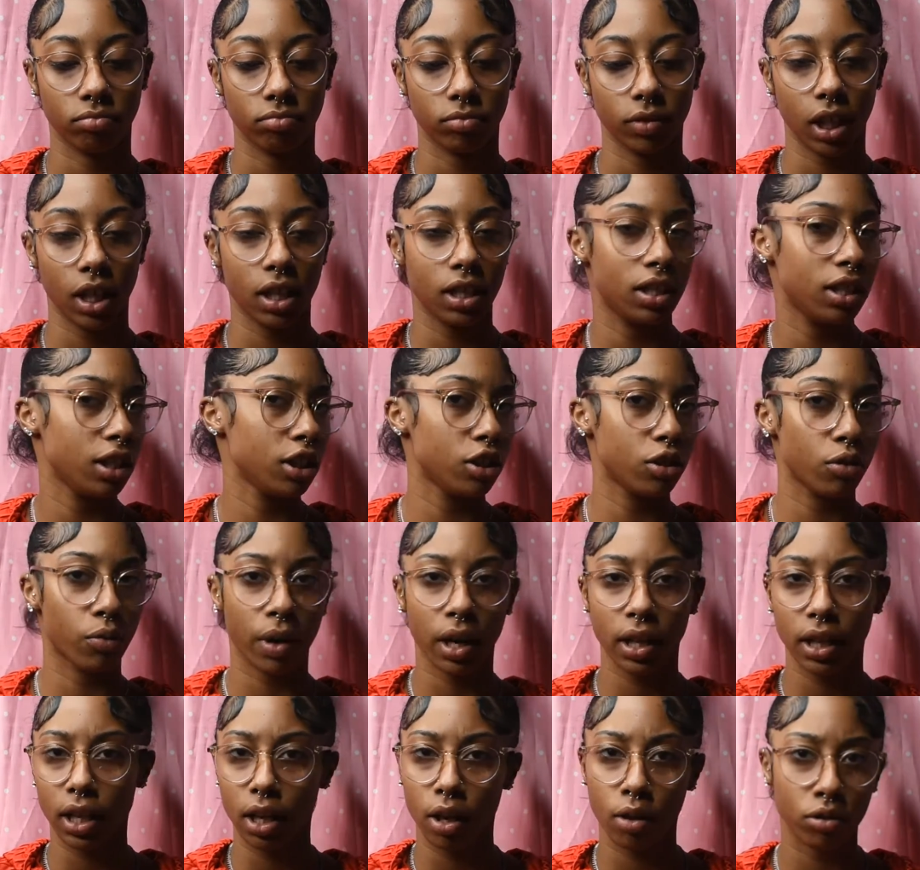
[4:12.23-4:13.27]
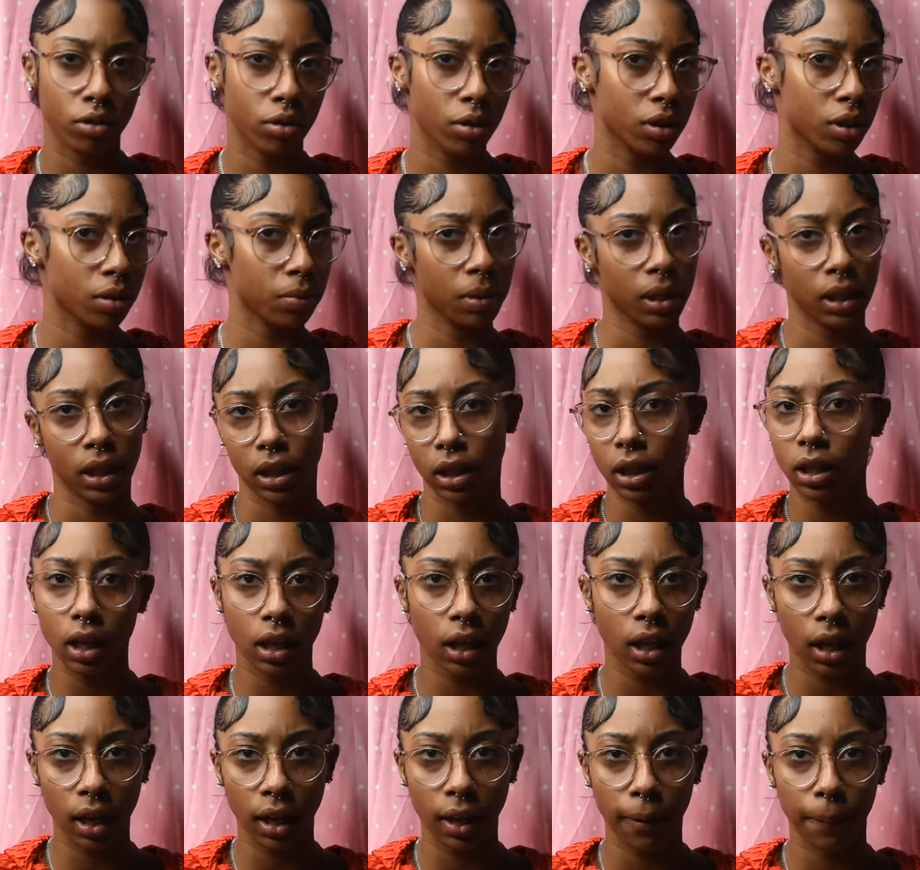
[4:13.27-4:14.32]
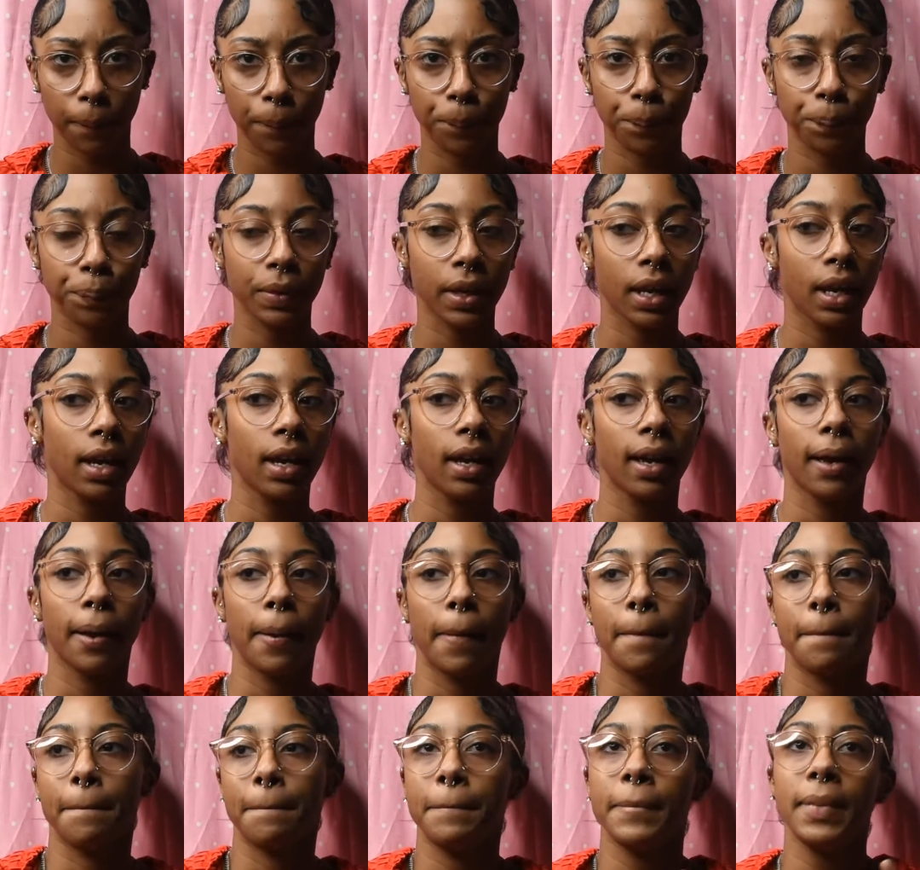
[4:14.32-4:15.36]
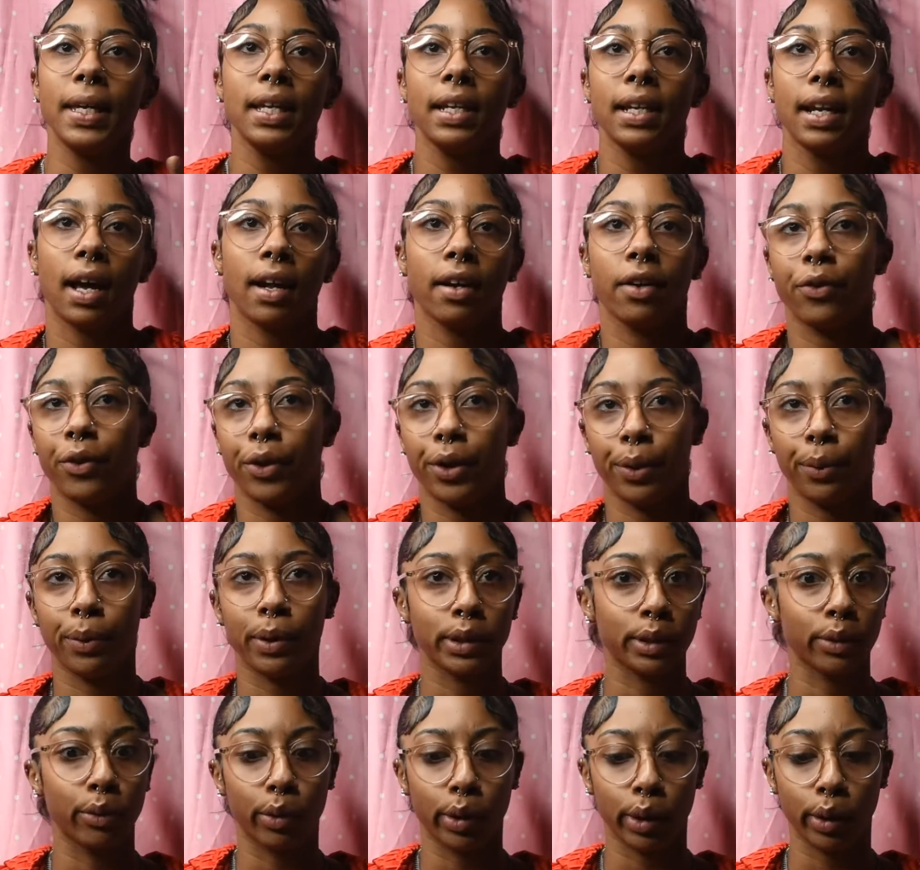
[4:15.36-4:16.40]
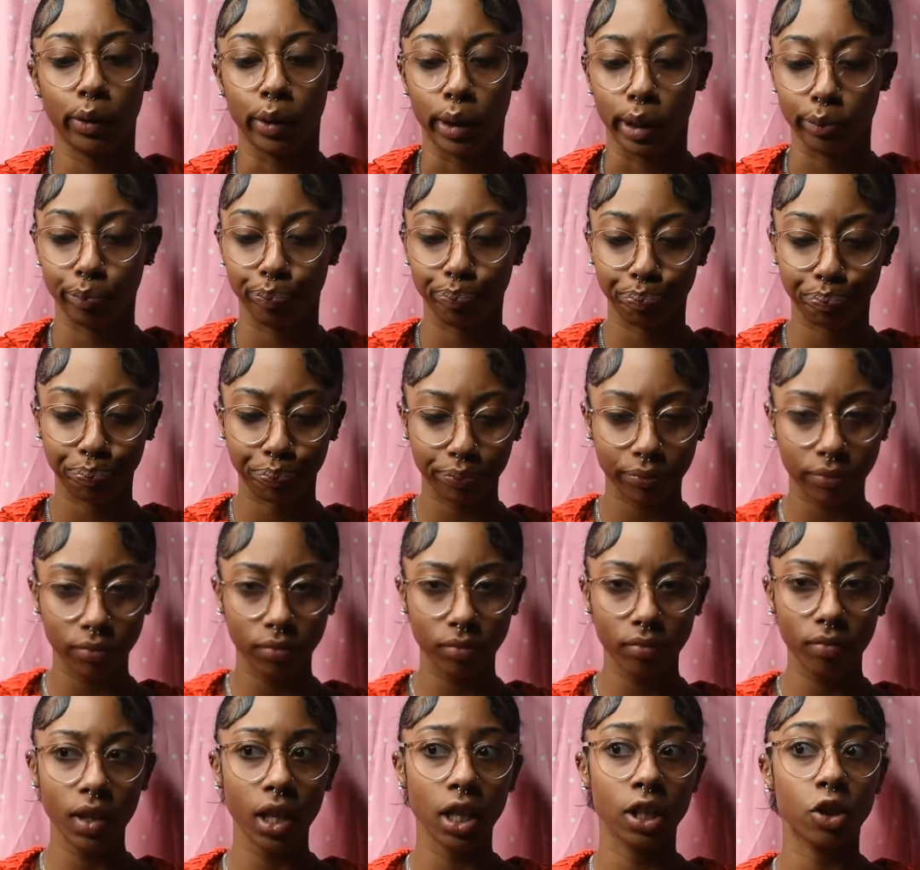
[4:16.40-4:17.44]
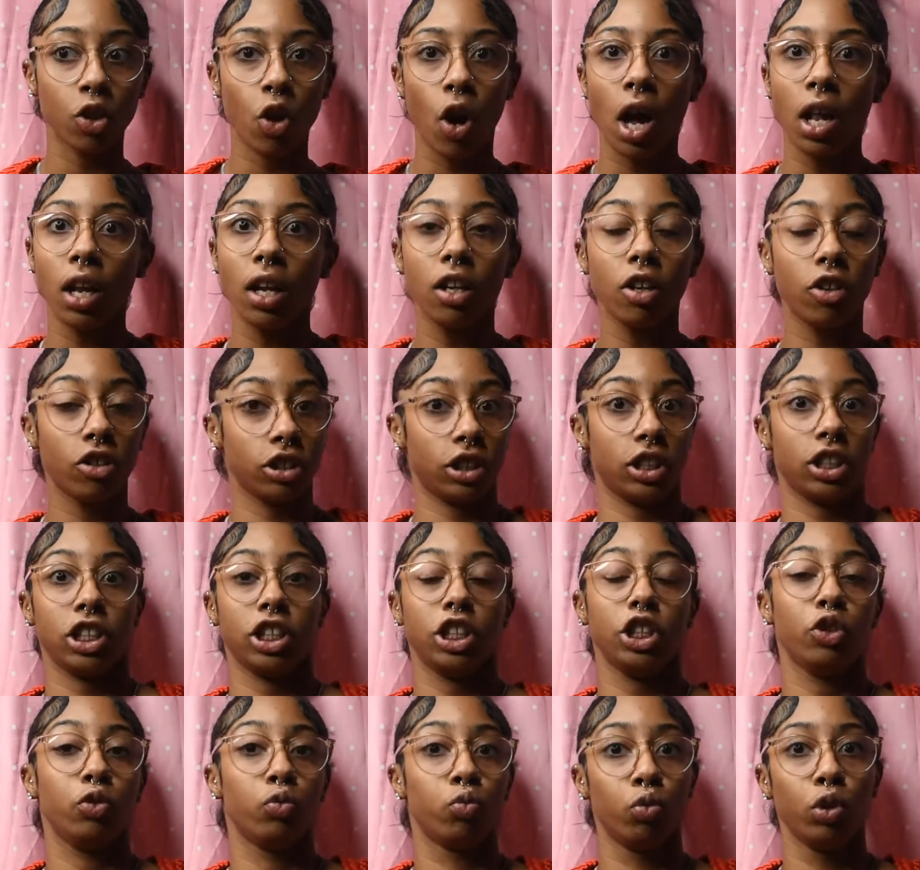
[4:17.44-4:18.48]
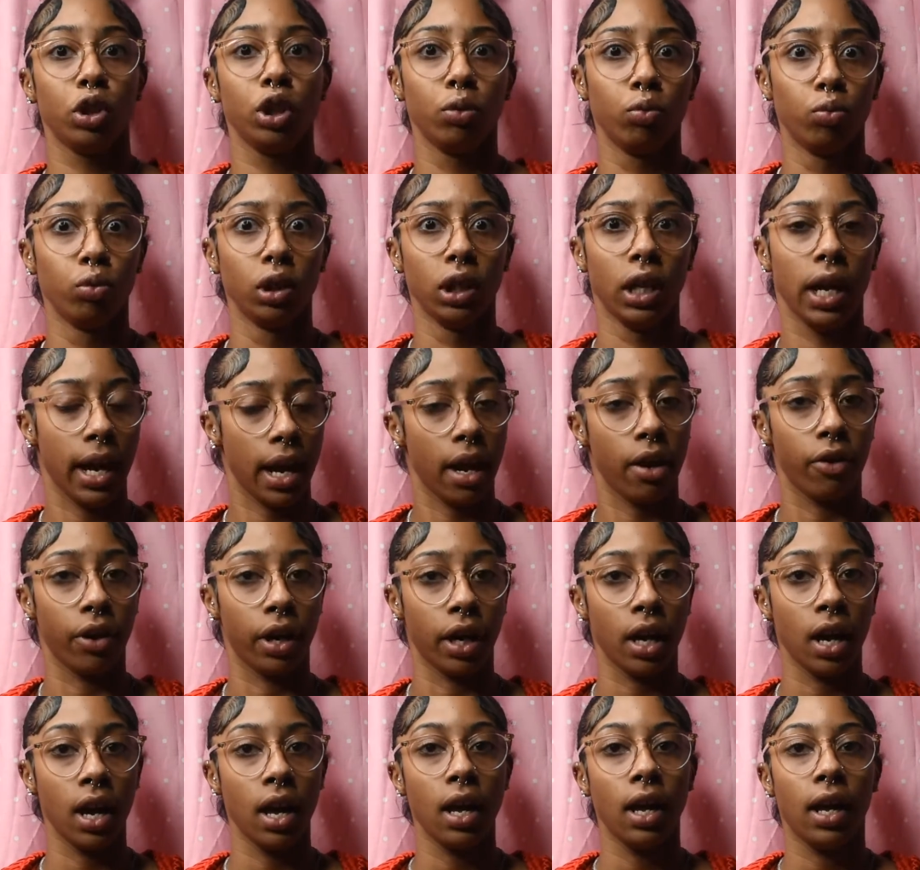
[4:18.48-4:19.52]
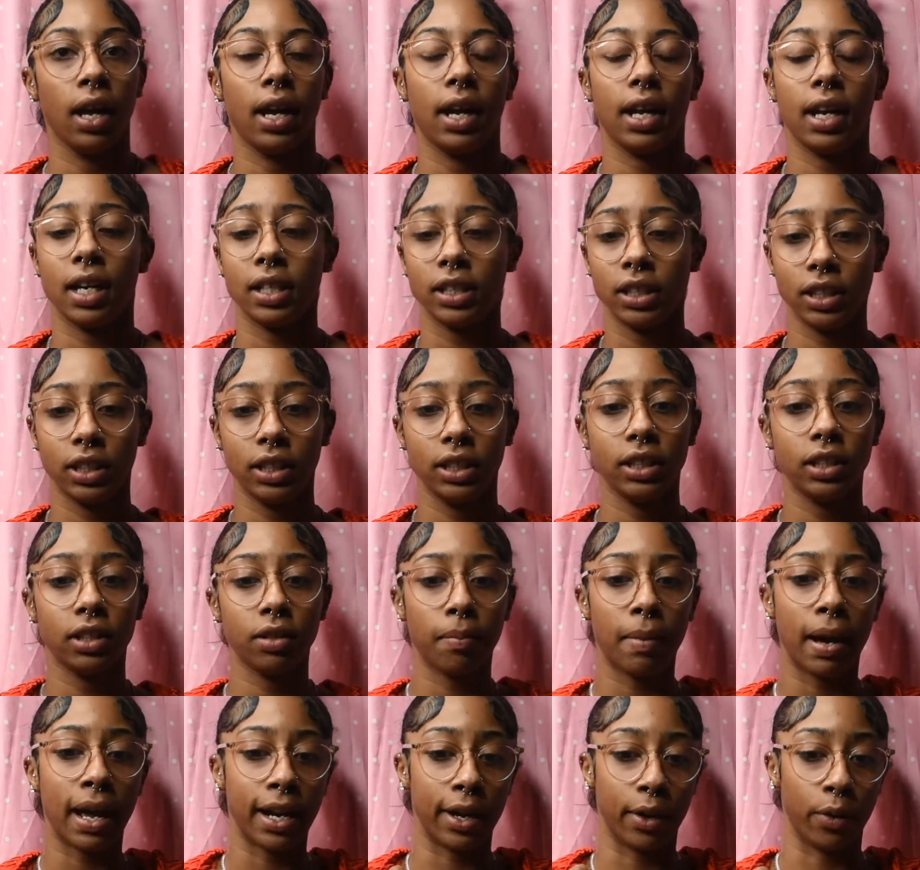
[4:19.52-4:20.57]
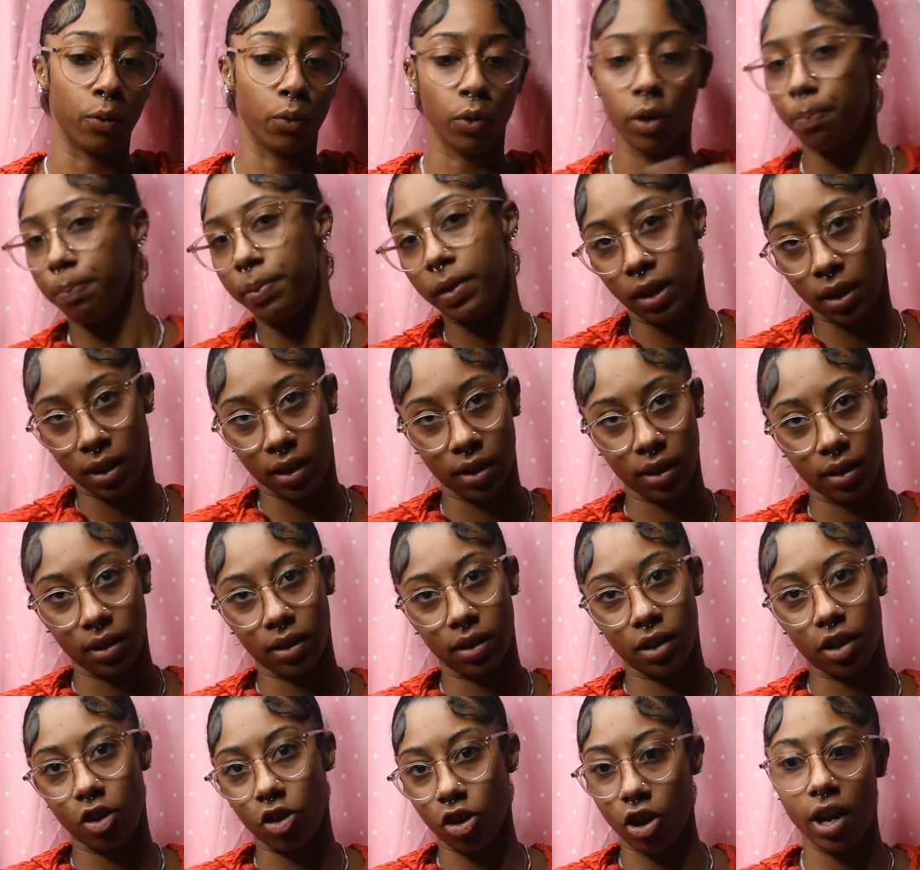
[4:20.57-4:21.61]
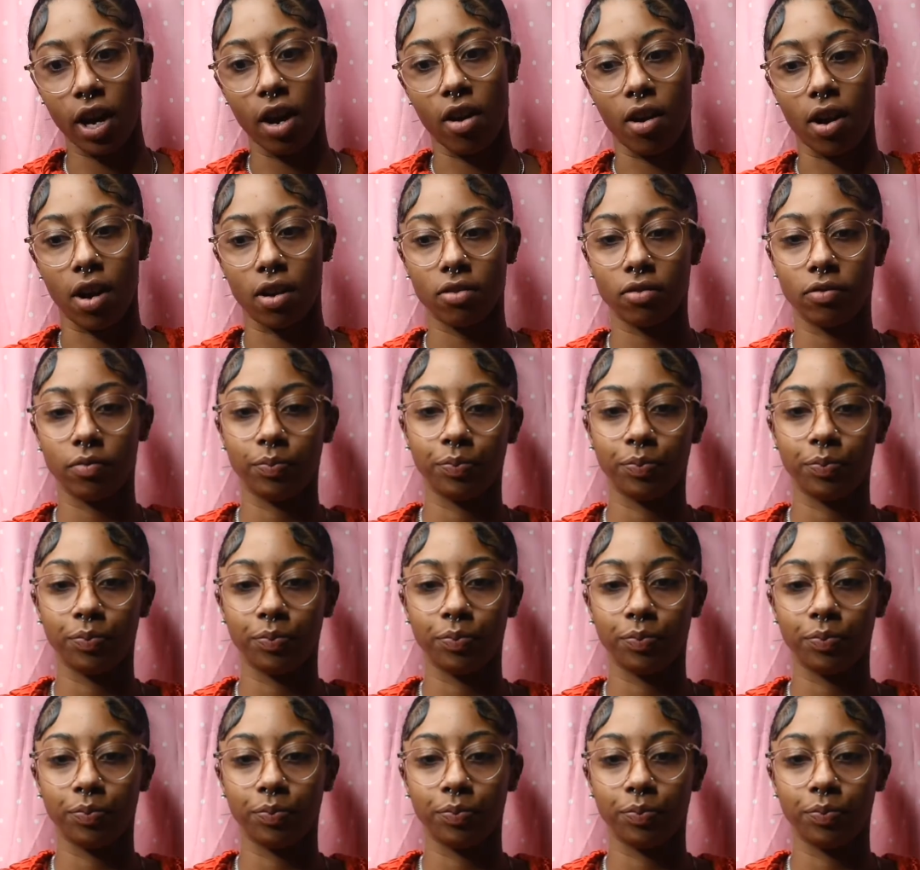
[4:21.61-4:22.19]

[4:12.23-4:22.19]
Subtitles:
is this the right thing I'm supposed to be looking at? Me not knowing what's going on. So all I know is that she's really, really hairy, and I just see somebody ripping her hair out.